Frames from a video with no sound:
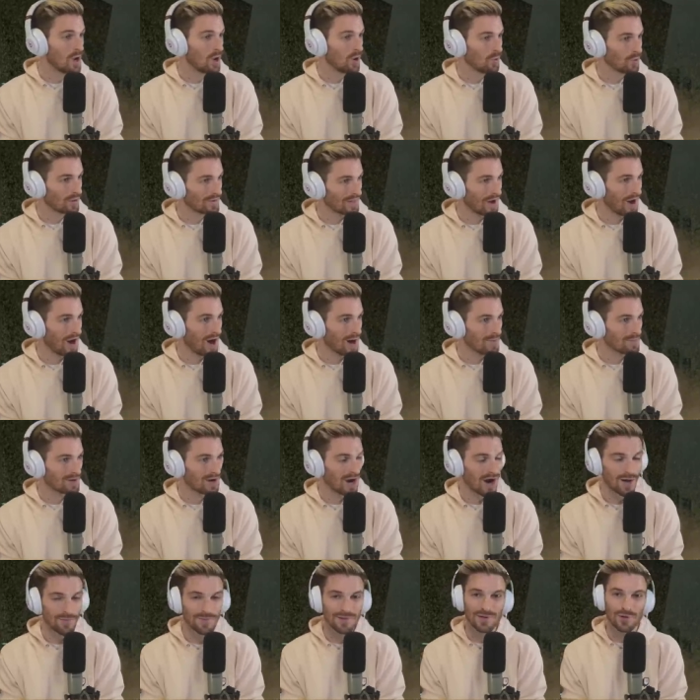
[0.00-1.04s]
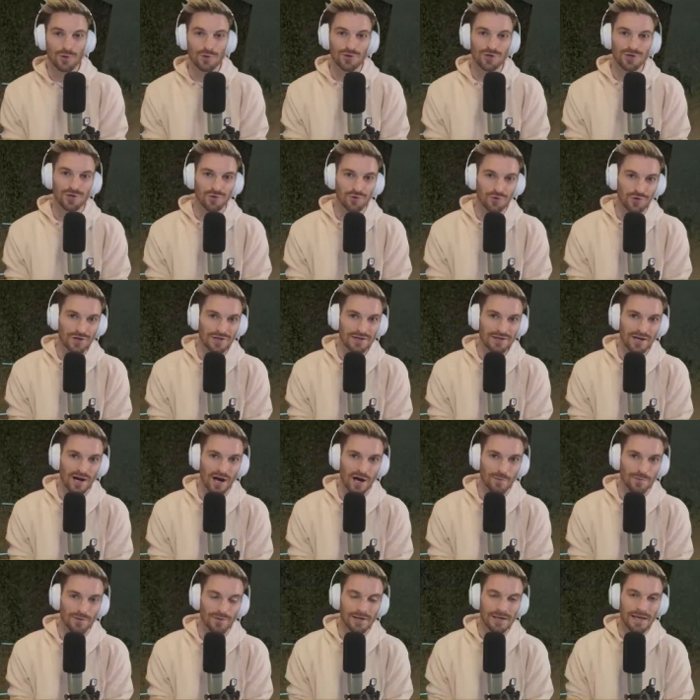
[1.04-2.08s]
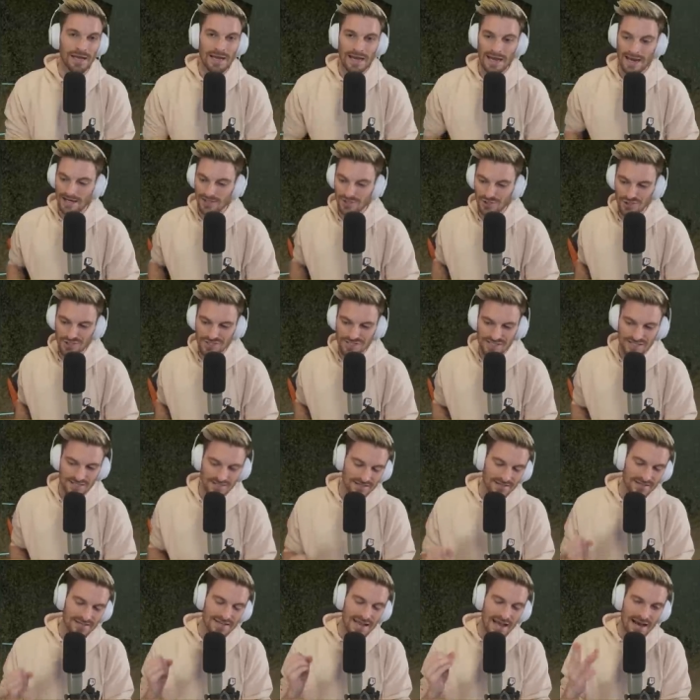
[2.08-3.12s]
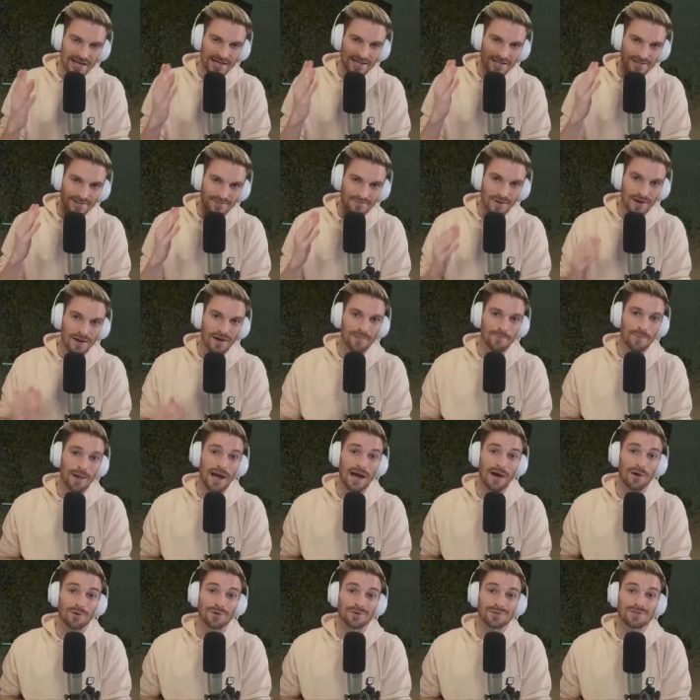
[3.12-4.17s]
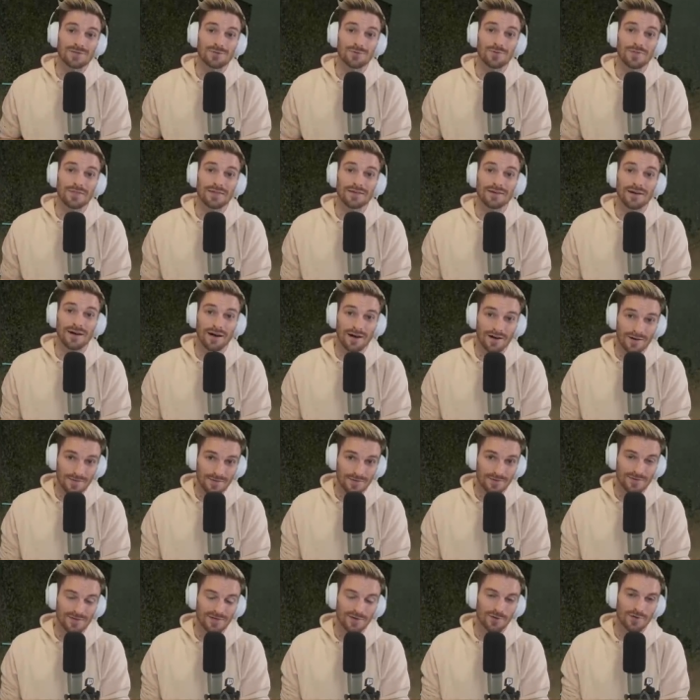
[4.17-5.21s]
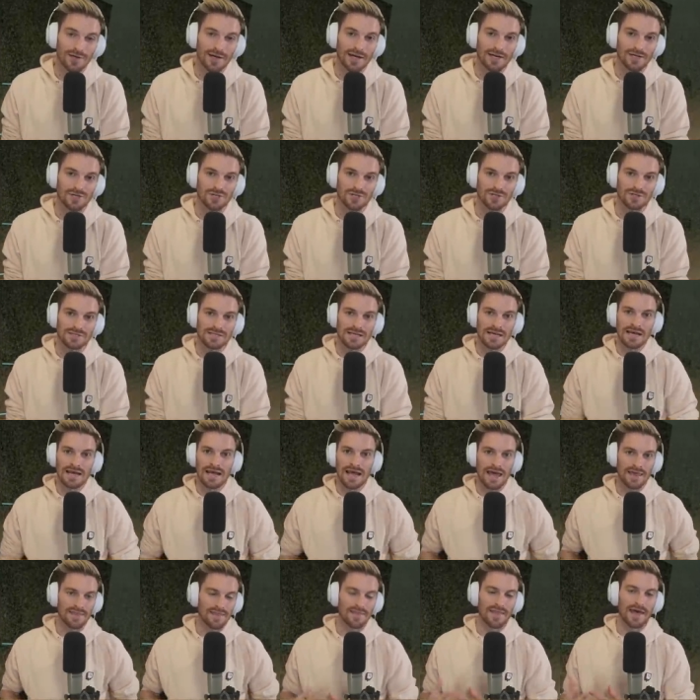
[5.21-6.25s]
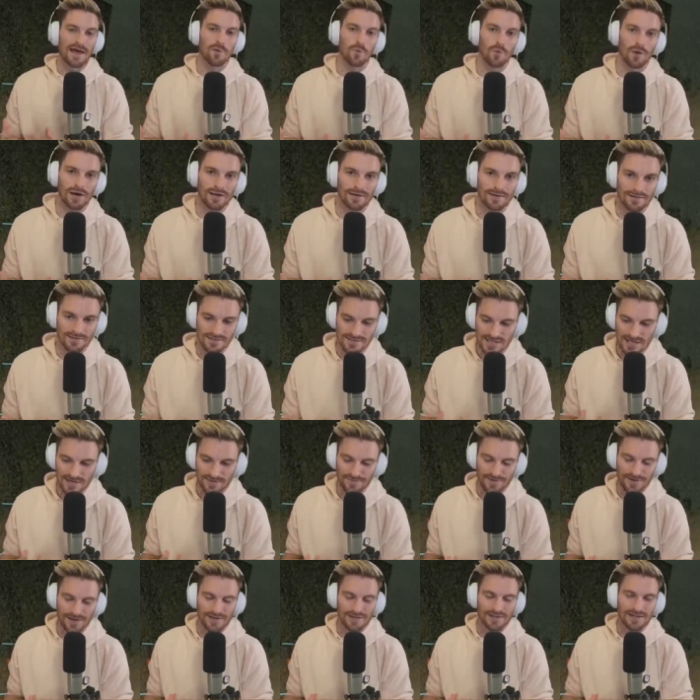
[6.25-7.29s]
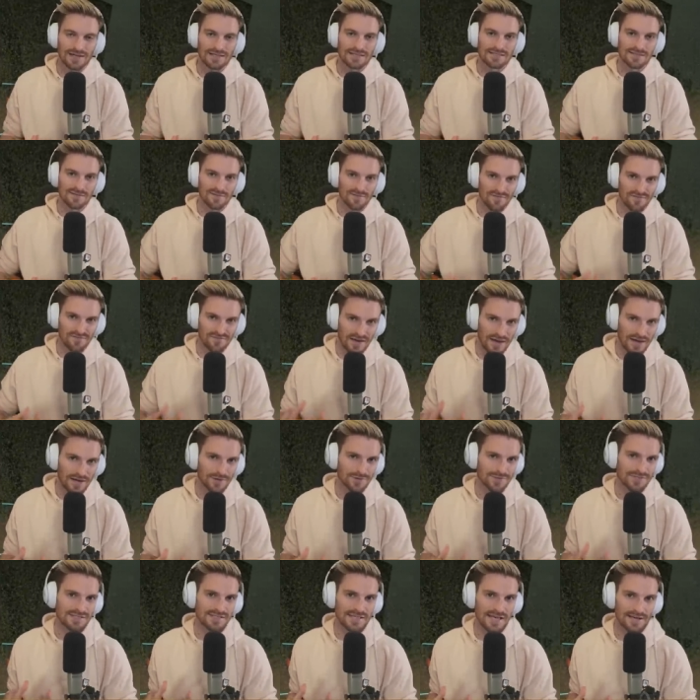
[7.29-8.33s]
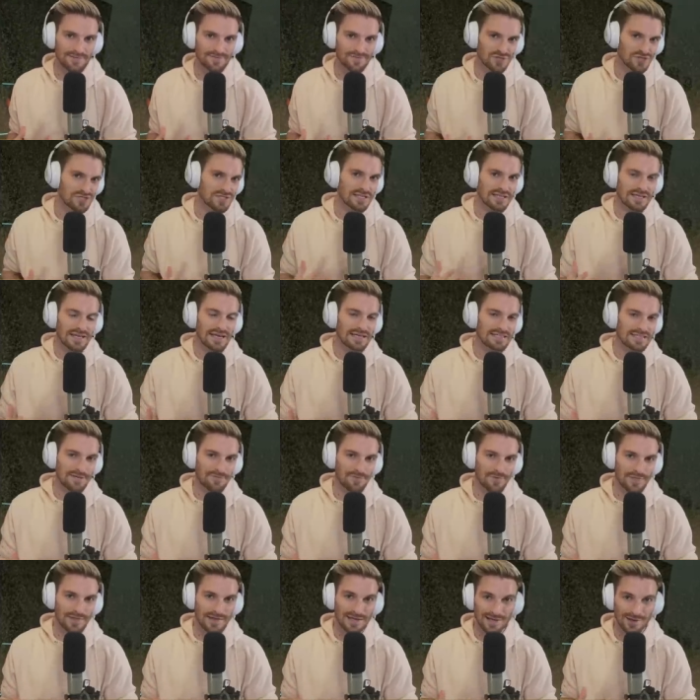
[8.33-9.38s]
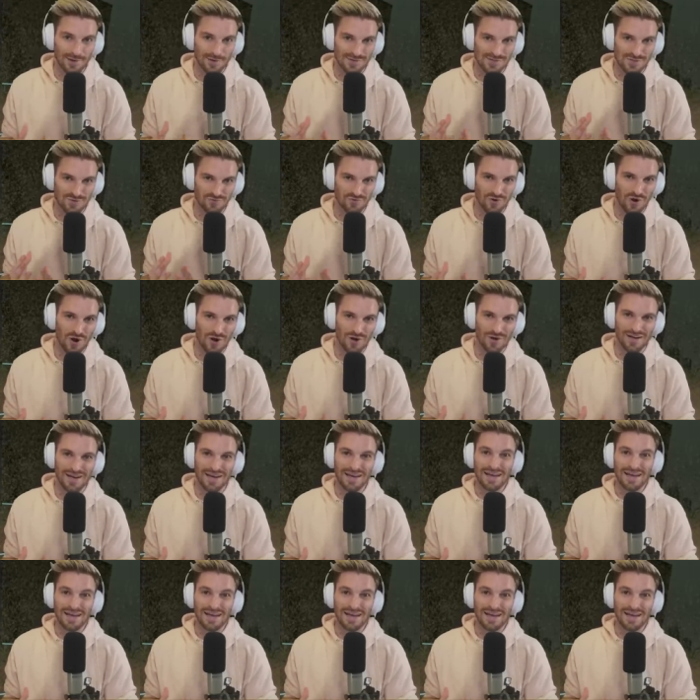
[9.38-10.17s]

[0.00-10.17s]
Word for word: with Hobgoblin or Green Goblin and just send negative power to the other locations. And then that way, it's kind of a nice fail safe just in case everything goes wrong.